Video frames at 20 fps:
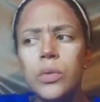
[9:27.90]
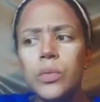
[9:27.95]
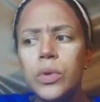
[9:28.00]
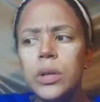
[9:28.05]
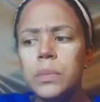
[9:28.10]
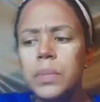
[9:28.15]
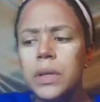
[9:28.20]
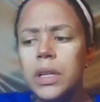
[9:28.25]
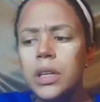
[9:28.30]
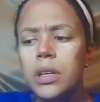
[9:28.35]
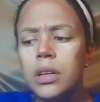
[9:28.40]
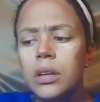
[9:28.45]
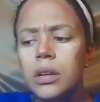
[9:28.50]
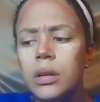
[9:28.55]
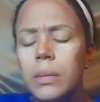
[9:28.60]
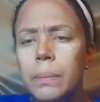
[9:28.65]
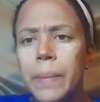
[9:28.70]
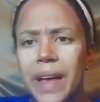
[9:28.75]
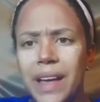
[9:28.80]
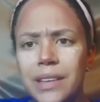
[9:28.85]
would
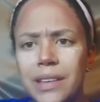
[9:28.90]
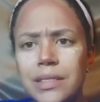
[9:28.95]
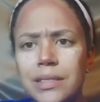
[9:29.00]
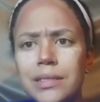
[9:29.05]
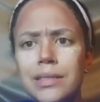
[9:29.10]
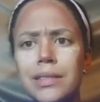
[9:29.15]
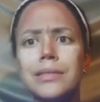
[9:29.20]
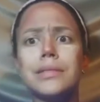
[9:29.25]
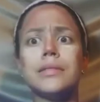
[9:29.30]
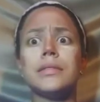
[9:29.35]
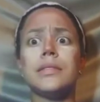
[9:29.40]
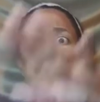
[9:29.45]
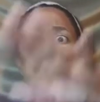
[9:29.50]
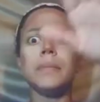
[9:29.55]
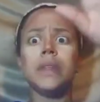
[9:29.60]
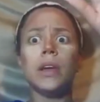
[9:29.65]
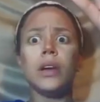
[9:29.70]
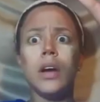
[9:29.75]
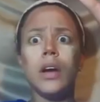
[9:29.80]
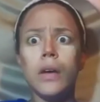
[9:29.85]
be best?
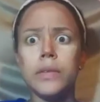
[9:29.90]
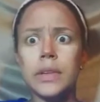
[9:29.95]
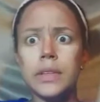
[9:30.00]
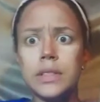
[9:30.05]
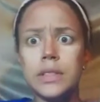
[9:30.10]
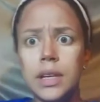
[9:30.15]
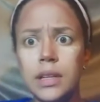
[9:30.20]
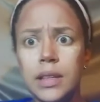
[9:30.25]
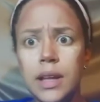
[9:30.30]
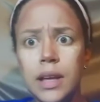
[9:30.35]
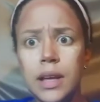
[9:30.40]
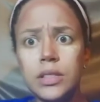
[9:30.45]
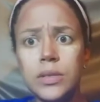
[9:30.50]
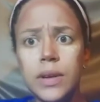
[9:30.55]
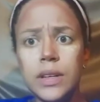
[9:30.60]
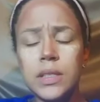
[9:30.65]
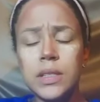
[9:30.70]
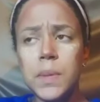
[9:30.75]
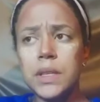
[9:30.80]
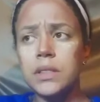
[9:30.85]
Something obviously not
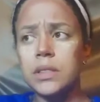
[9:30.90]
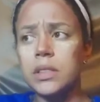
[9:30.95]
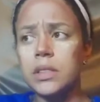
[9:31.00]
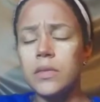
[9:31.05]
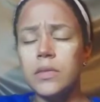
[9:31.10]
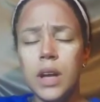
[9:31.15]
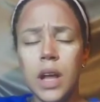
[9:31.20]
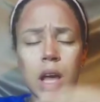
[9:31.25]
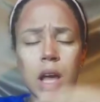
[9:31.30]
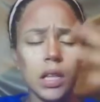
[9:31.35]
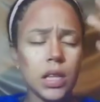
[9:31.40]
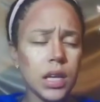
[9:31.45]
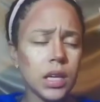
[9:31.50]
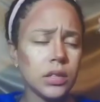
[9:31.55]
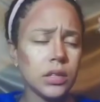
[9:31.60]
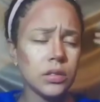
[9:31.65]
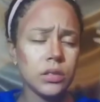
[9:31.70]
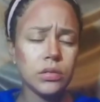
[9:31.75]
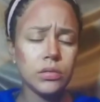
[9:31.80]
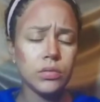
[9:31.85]
so expensive, not
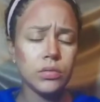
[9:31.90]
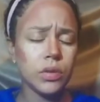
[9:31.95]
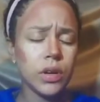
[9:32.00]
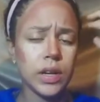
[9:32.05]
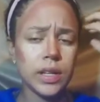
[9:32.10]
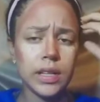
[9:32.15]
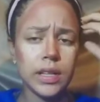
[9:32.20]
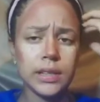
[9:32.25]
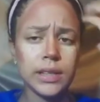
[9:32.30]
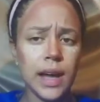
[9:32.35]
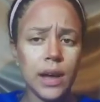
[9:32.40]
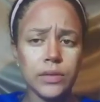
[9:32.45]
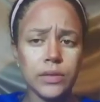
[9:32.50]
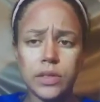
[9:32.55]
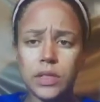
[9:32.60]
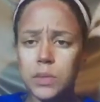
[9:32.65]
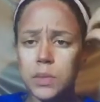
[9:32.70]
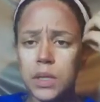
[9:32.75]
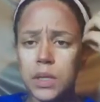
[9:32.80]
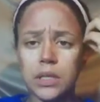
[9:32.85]
like two or in the
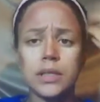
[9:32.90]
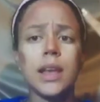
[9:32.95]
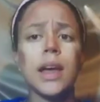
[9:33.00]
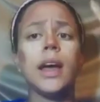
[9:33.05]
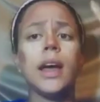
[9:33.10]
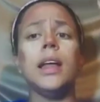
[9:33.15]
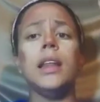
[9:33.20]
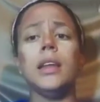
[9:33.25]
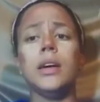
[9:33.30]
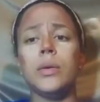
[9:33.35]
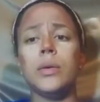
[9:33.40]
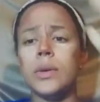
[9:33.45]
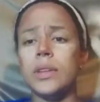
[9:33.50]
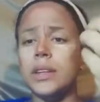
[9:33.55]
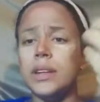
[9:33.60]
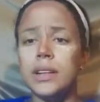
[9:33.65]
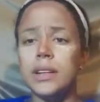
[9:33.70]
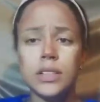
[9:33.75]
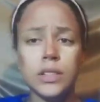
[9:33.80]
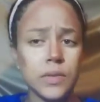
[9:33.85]
thousands, because hello,
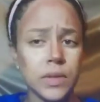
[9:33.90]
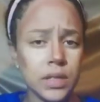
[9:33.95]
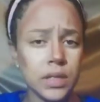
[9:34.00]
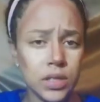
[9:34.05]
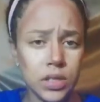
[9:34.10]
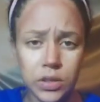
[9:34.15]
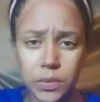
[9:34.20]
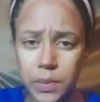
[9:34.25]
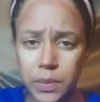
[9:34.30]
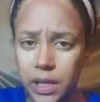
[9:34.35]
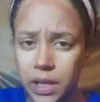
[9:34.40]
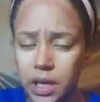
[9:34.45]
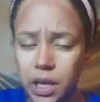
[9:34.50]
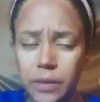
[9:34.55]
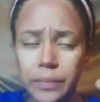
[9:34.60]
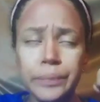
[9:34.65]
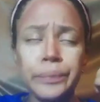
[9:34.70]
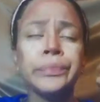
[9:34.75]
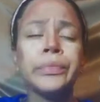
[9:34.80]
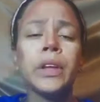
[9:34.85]
what did I just finish
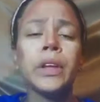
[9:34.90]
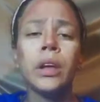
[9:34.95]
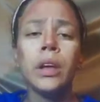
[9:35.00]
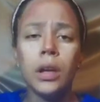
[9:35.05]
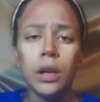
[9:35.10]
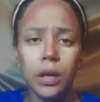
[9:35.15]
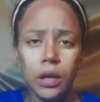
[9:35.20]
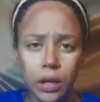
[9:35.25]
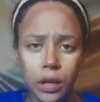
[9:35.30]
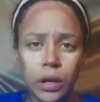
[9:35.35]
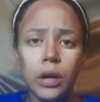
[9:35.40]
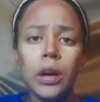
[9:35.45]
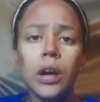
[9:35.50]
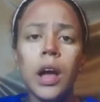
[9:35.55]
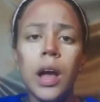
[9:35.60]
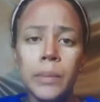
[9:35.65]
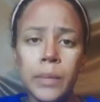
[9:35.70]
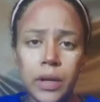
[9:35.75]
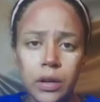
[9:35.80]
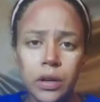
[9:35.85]
explaining?
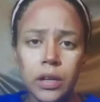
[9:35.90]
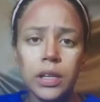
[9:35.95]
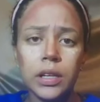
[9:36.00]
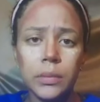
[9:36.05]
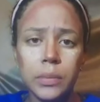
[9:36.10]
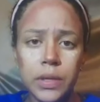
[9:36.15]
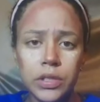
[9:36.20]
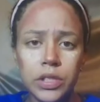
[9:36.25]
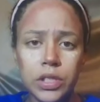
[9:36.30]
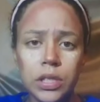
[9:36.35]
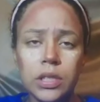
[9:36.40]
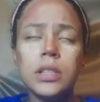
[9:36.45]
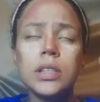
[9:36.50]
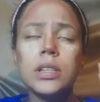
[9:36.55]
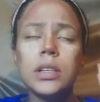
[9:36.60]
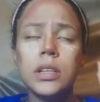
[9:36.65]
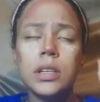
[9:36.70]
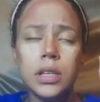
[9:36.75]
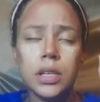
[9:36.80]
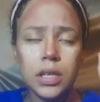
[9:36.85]
I'm a girl on a budget.
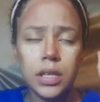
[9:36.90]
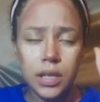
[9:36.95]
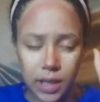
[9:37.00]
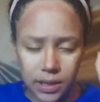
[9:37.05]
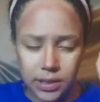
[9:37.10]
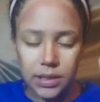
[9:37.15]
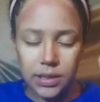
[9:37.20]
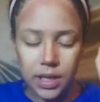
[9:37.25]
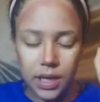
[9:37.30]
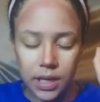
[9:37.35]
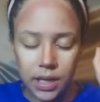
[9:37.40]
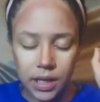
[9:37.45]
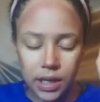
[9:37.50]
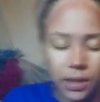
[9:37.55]
Yes,